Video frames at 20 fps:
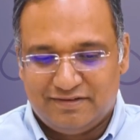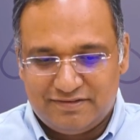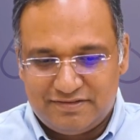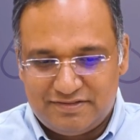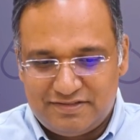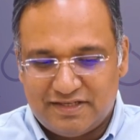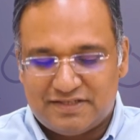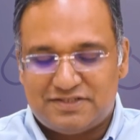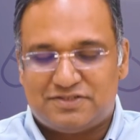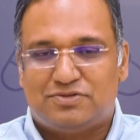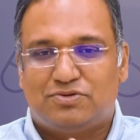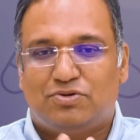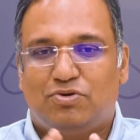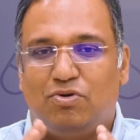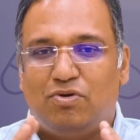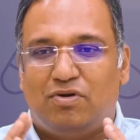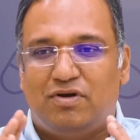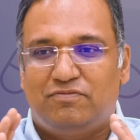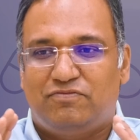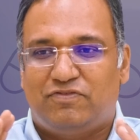just to
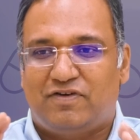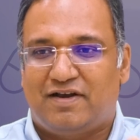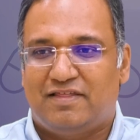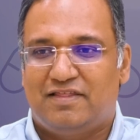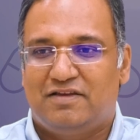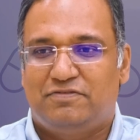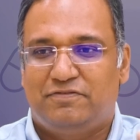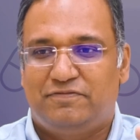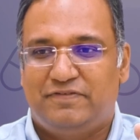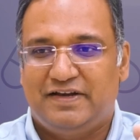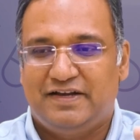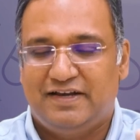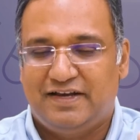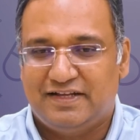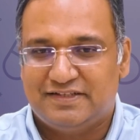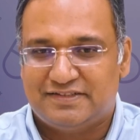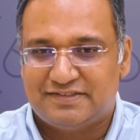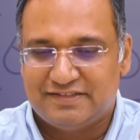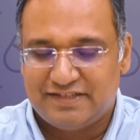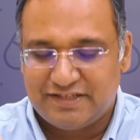go on for another 15
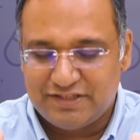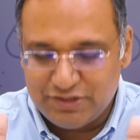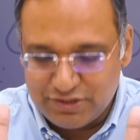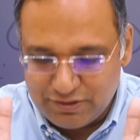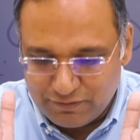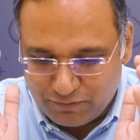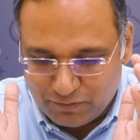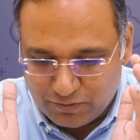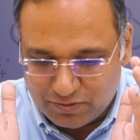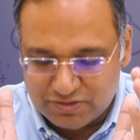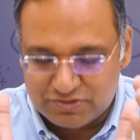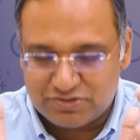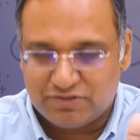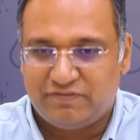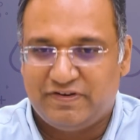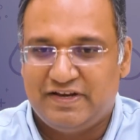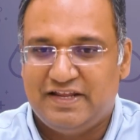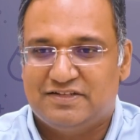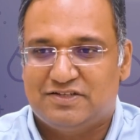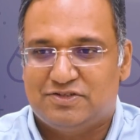days in the focus
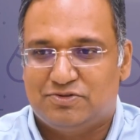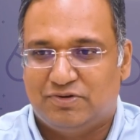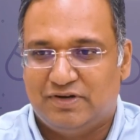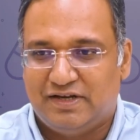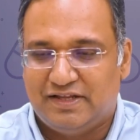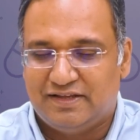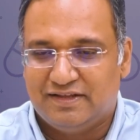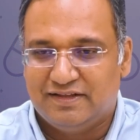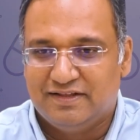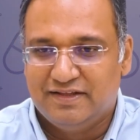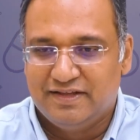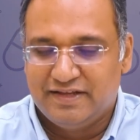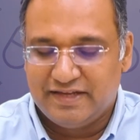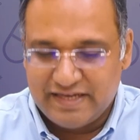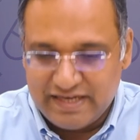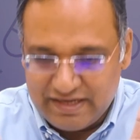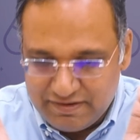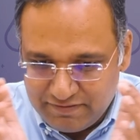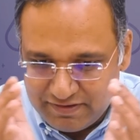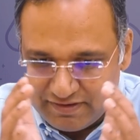of NESS only.
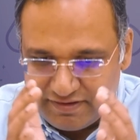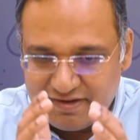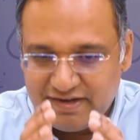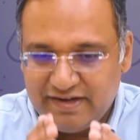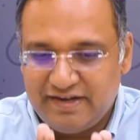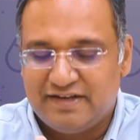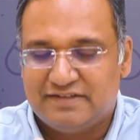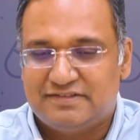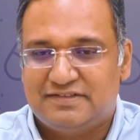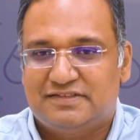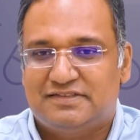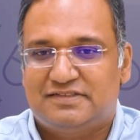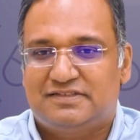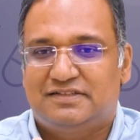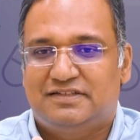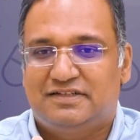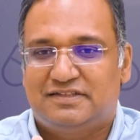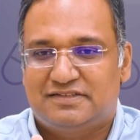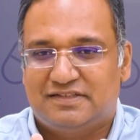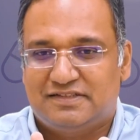Even the NEET SS
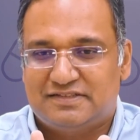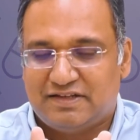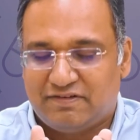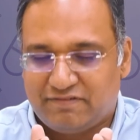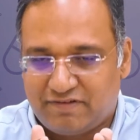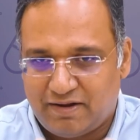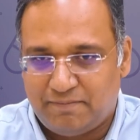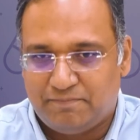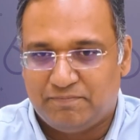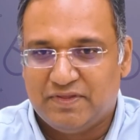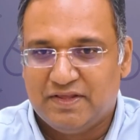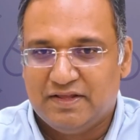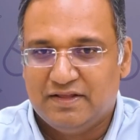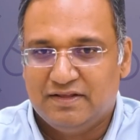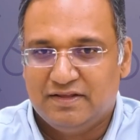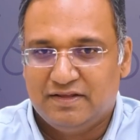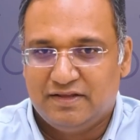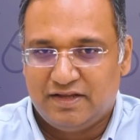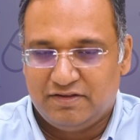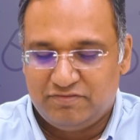results have come.
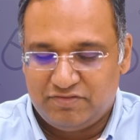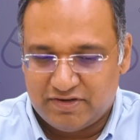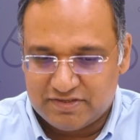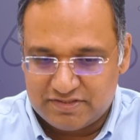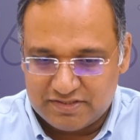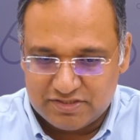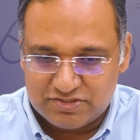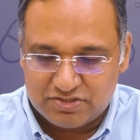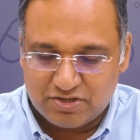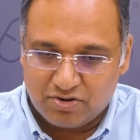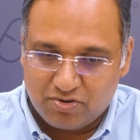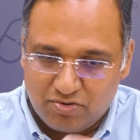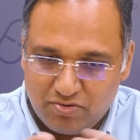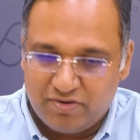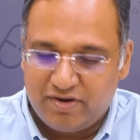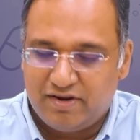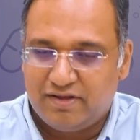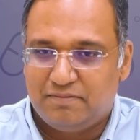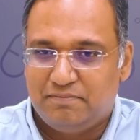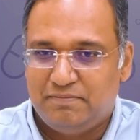If the results are
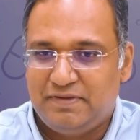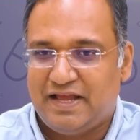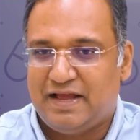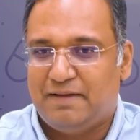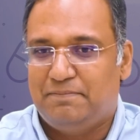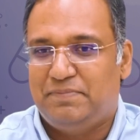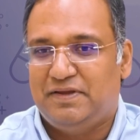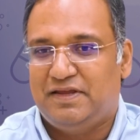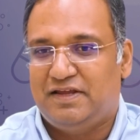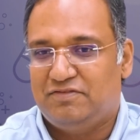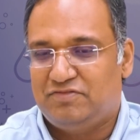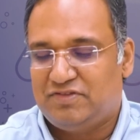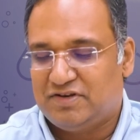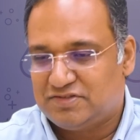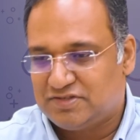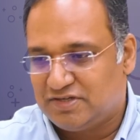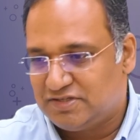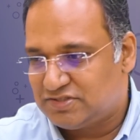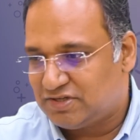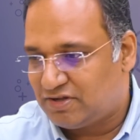good, be happy. If the
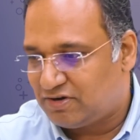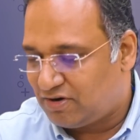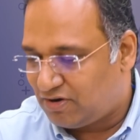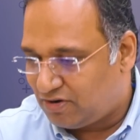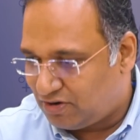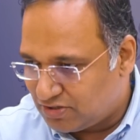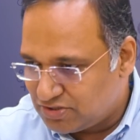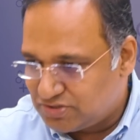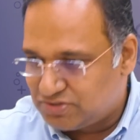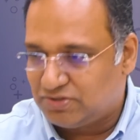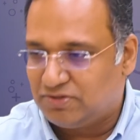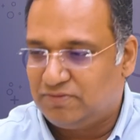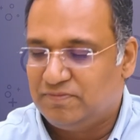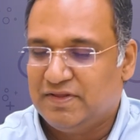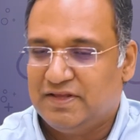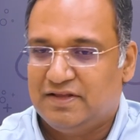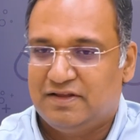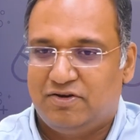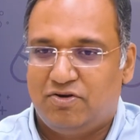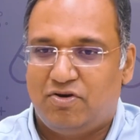results are also
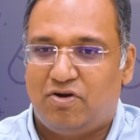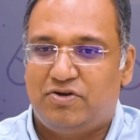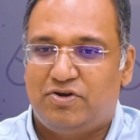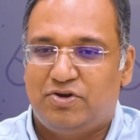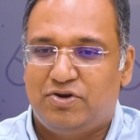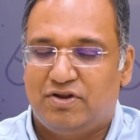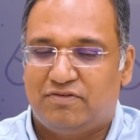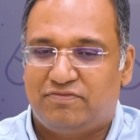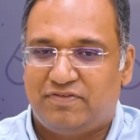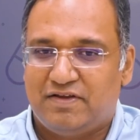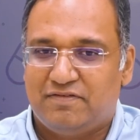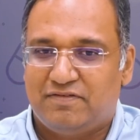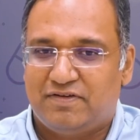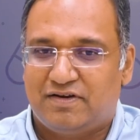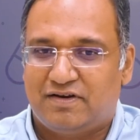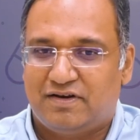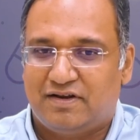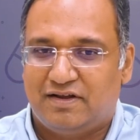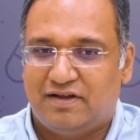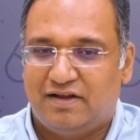not in your
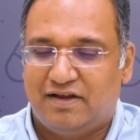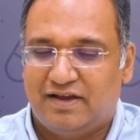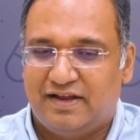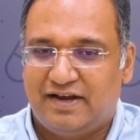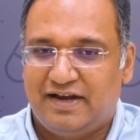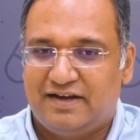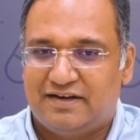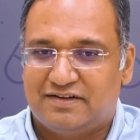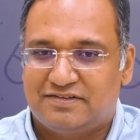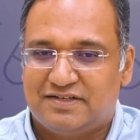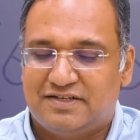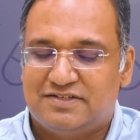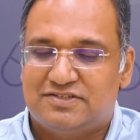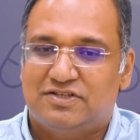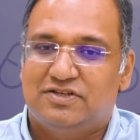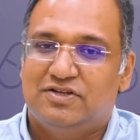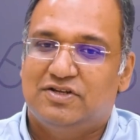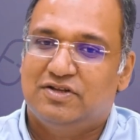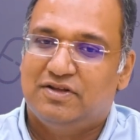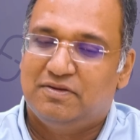favor, uh, great results,
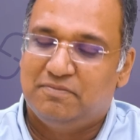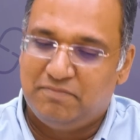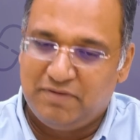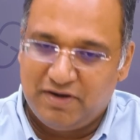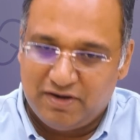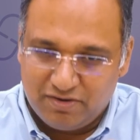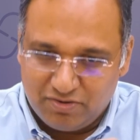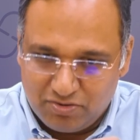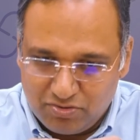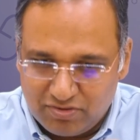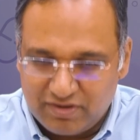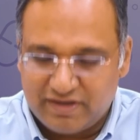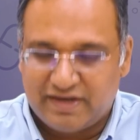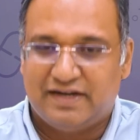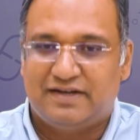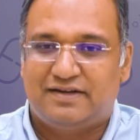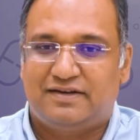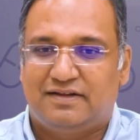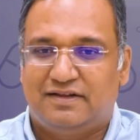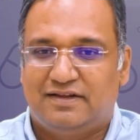mean, don't
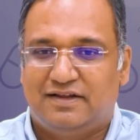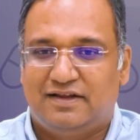get